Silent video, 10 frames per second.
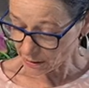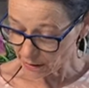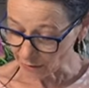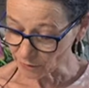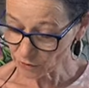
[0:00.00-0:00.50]

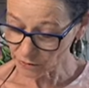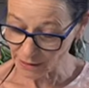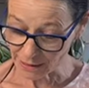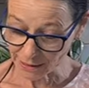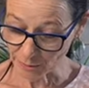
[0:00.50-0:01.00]
thinking, I've got
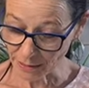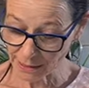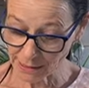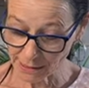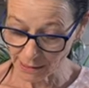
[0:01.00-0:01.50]
these little
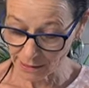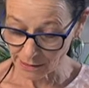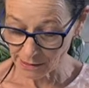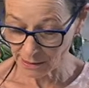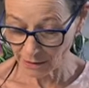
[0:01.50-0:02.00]

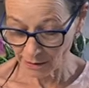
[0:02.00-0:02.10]
baskets,